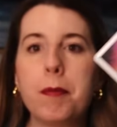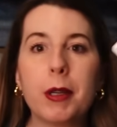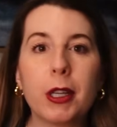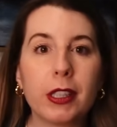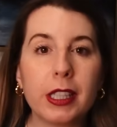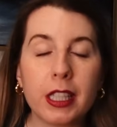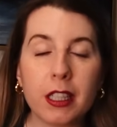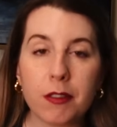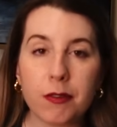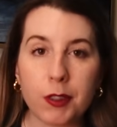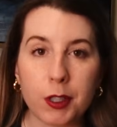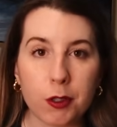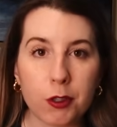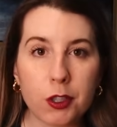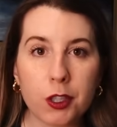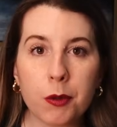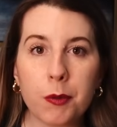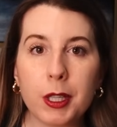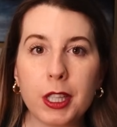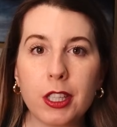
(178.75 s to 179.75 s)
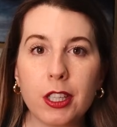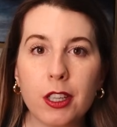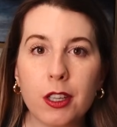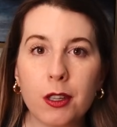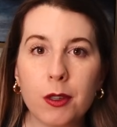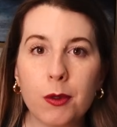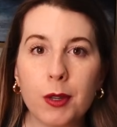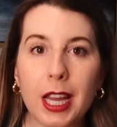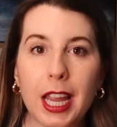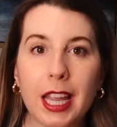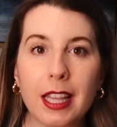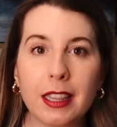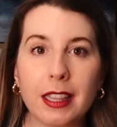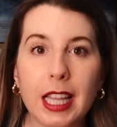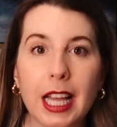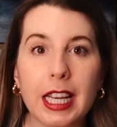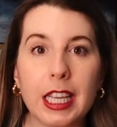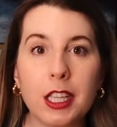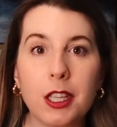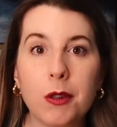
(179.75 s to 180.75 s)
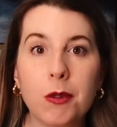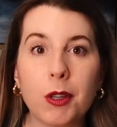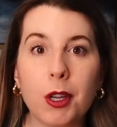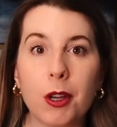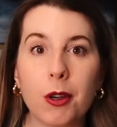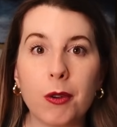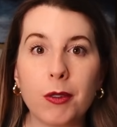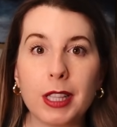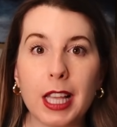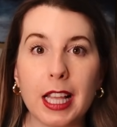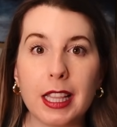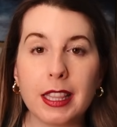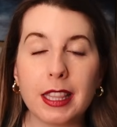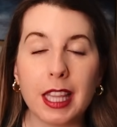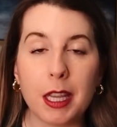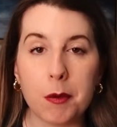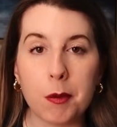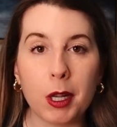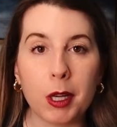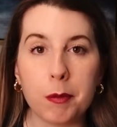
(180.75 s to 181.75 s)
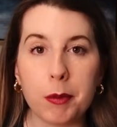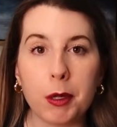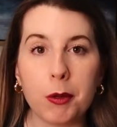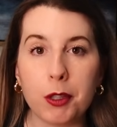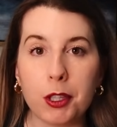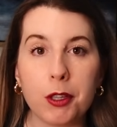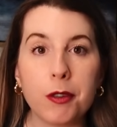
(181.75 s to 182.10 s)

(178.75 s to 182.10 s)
building a future with you and letting you know that they want to be with